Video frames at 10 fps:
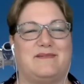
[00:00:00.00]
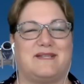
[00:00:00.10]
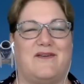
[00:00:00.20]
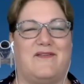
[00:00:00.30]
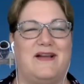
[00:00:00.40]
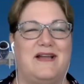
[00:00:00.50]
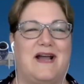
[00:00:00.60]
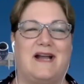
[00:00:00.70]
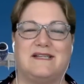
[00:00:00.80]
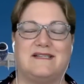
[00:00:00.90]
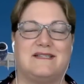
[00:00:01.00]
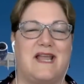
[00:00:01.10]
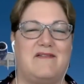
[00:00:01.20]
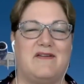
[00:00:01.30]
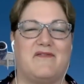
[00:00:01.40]
So I just
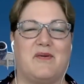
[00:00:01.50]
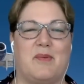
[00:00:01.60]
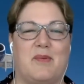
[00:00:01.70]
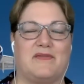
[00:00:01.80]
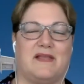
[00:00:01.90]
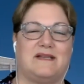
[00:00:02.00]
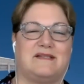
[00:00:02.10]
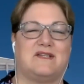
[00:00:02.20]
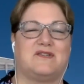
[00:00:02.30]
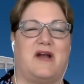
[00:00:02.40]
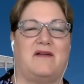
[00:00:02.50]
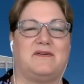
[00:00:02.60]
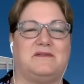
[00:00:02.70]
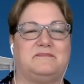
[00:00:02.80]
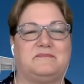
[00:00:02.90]
save it for both legs of the
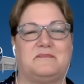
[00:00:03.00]
travel